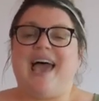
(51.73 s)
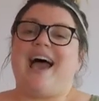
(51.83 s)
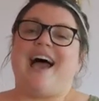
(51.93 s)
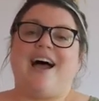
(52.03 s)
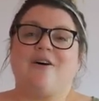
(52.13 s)

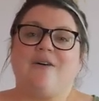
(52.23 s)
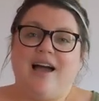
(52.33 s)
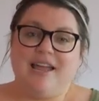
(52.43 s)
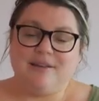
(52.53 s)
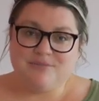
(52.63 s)
how
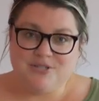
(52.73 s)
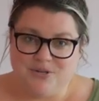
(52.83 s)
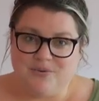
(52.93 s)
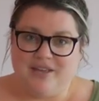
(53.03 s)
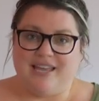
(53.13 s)
I am
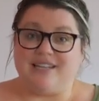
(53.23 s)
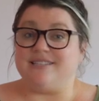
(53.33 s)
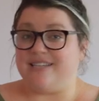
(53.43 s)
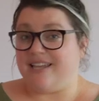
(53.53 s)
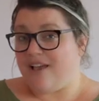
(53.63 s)
doing a
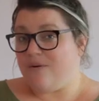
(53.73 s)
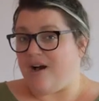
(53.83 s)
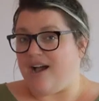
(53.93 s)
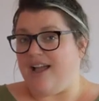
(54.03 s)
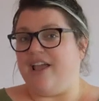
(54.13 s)

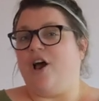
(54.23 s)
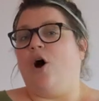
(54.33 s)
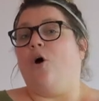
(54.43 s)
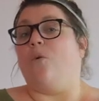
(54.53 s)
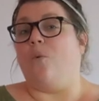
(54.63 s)

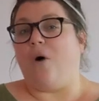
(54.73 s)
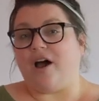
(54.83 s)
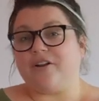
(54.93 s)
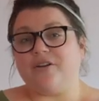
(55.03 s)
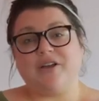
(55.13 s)
DIY
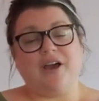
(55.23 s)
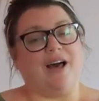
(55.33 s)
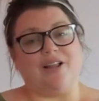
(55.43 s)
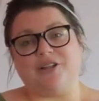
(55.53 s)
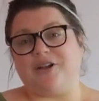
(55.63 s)

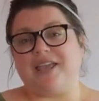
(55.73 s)
watercolor